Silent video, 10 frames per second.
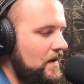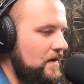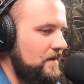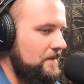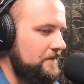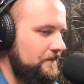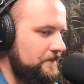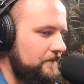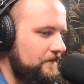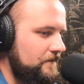um,
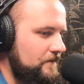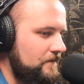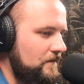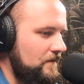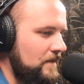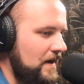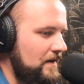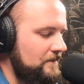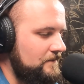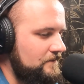
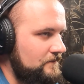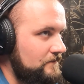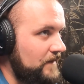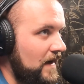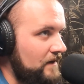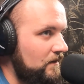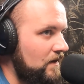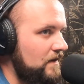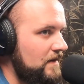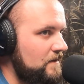my father in
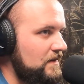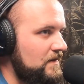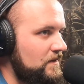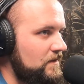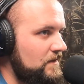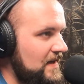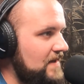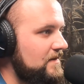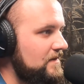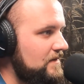law, he went to
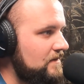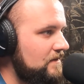Texas